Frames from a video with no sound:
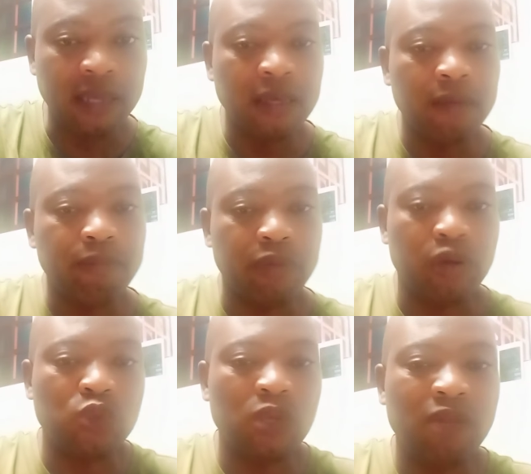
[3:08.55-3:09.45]
Because
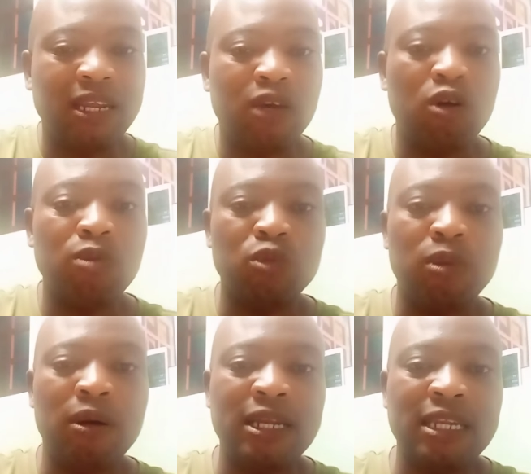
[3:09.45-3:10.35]
whenever they come to power,
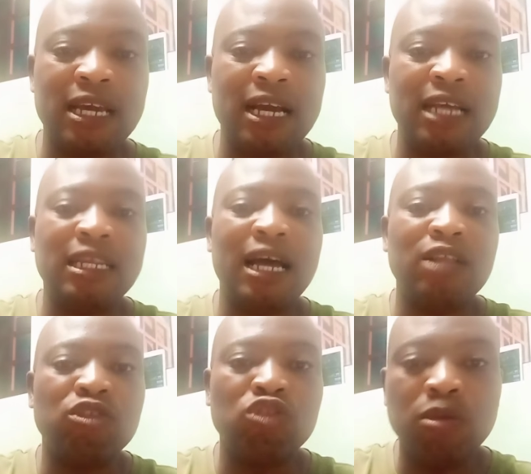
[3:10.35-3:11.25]
they can
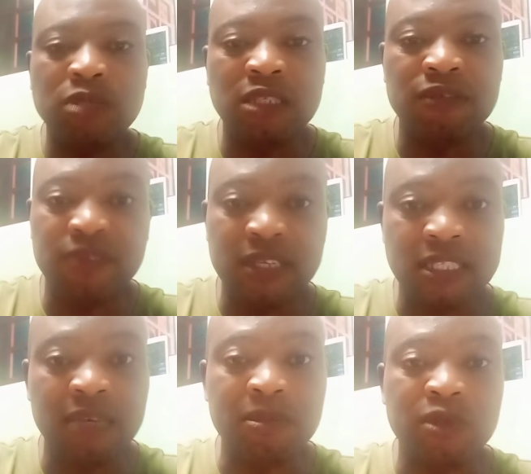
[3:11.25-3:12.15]
adopt different
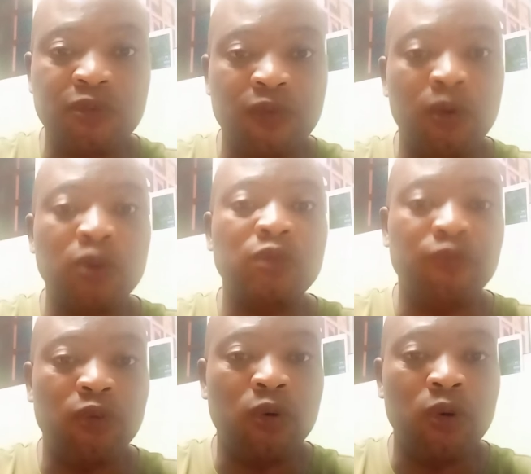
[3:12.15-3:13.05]
names for
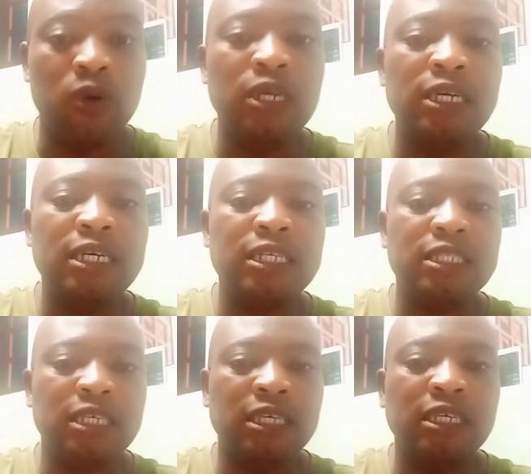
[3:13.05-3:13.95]

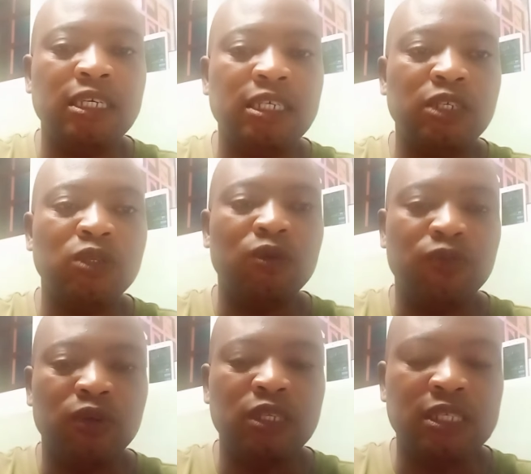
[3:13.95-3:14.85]
for
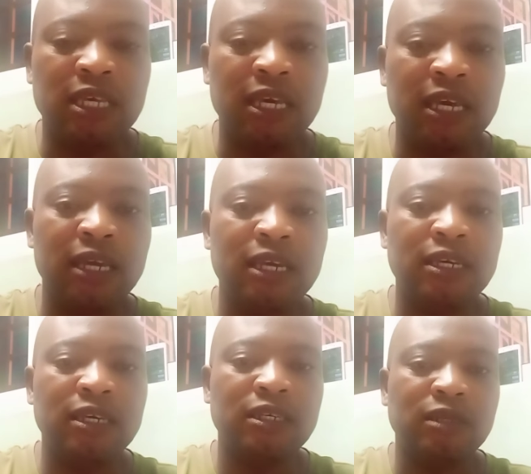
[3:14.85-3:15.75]
this
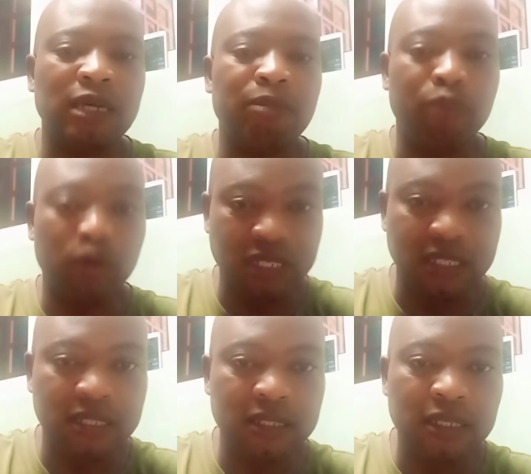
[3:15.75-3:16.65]
body.
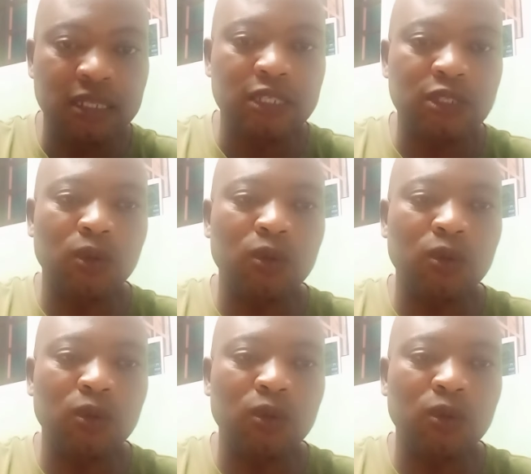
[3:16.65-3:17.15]
So